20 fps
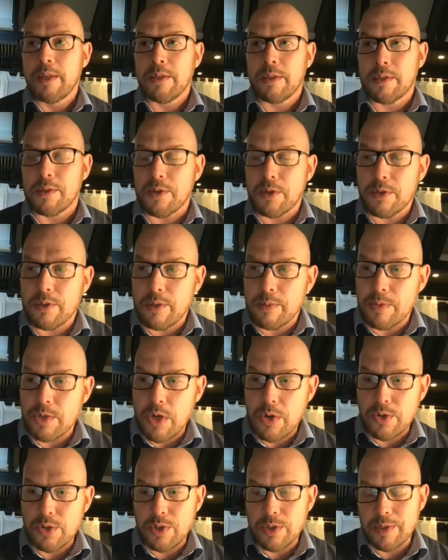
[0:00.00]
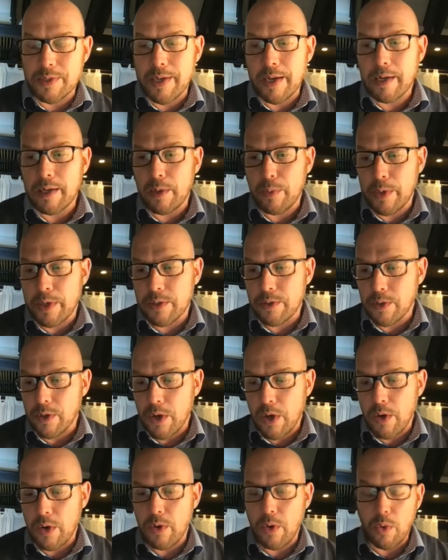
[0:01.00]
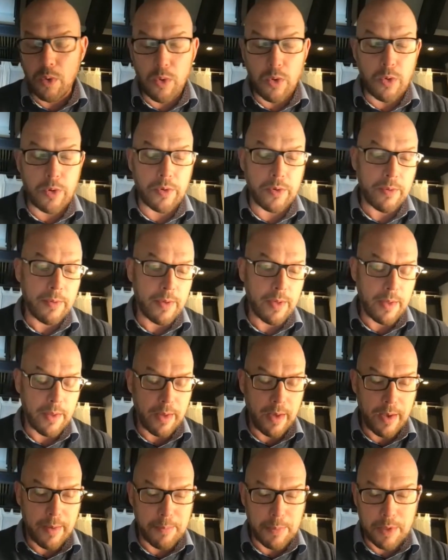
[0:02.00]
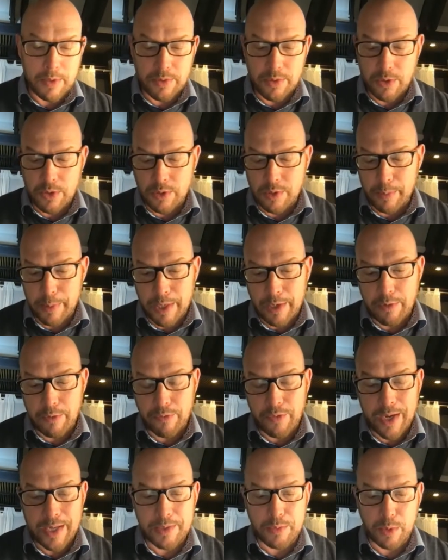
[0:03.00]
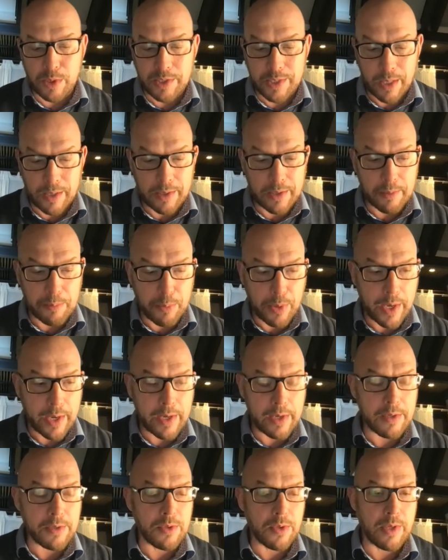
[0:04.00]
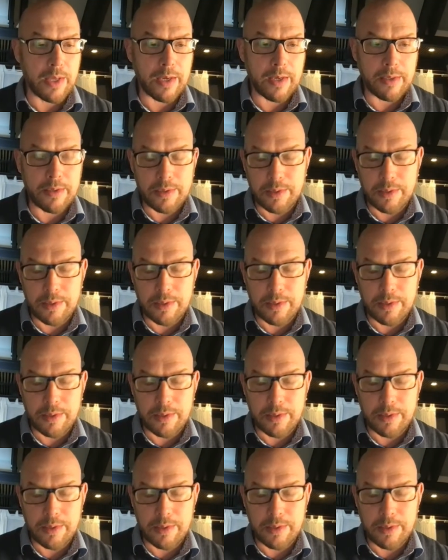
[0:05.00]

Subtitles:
The system shows you exactly where to go, or the system interface will tell the player so they can